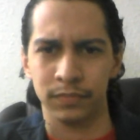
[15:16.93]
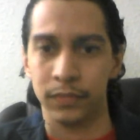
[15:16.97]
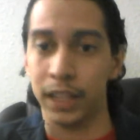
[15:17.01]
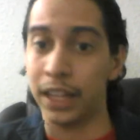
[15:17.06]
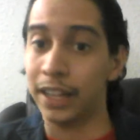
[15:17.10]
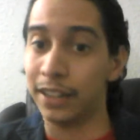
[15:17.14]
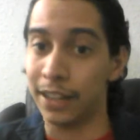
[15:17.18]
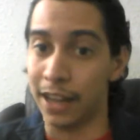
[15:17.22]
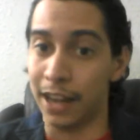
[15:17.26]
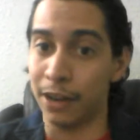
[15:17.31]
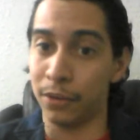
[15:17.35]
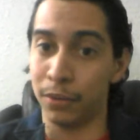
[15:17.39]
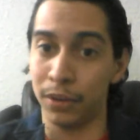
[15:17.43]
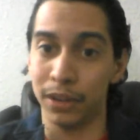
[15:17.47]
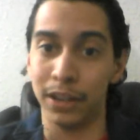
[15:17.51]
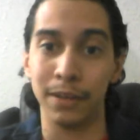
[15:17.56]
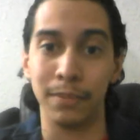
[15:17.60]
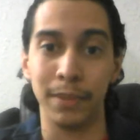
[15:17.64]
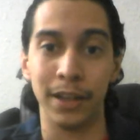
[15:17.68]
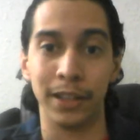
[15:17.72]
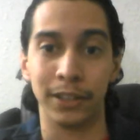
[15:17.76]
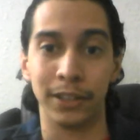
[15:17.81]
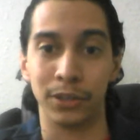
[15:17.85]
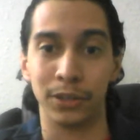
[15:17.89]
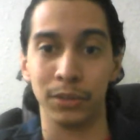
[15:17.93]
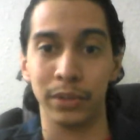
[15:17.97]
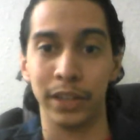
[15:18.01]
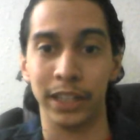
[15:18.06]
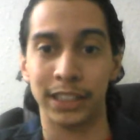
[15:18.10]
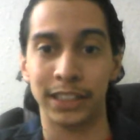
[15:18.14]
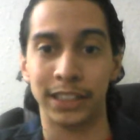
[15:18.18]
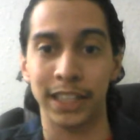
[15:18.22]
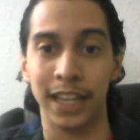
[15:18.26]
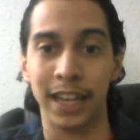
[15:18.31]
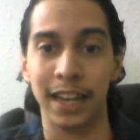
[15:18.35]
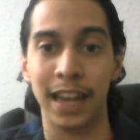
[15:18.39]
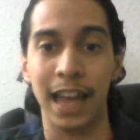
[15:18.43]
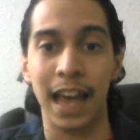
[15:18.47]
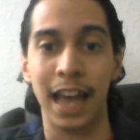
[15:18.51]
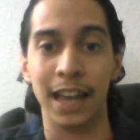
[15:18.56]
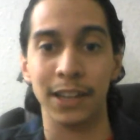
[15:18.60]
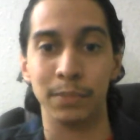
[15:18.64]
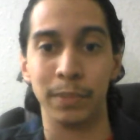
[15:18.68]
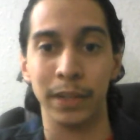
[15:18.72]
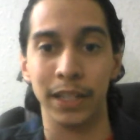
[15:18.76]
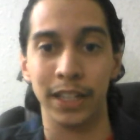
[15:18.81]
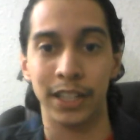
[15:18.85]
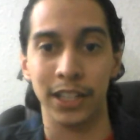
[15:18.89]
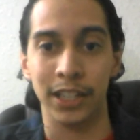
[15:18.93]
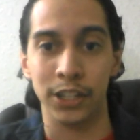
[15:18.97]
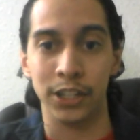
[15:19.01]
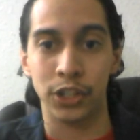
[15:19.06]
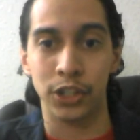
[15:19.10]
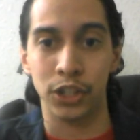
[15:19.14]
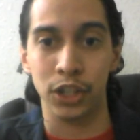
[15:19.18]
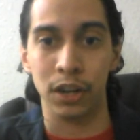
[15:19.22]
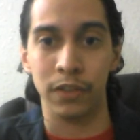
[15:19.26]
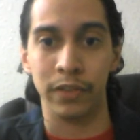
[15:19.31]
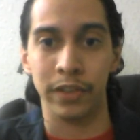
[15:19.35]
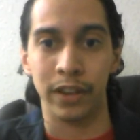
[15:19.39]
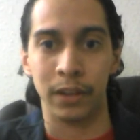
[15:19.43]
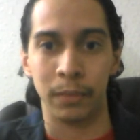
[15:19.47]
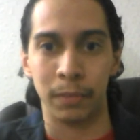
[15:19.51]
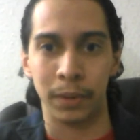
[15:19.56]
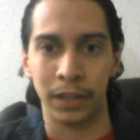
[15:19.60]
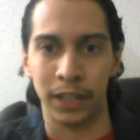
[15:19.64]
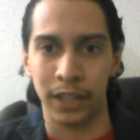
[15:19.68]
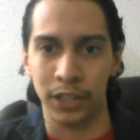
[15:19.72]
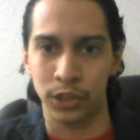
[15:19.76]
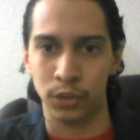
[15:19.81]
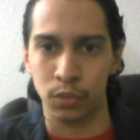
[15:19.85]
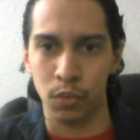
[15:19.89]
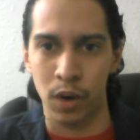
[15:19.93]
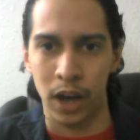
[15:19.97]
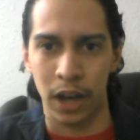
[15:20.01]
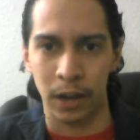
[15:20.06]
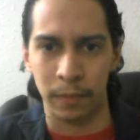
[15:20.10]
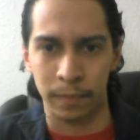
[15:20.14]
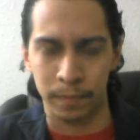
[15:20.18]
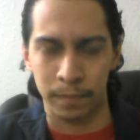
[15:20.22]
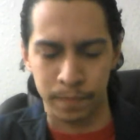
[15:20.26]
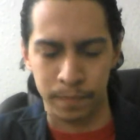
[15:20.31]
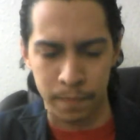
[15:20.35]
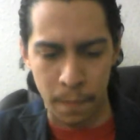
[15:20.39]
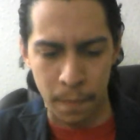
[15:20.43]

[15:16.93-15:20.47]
And I will admit, to an extent, it has been conservative. But guess what?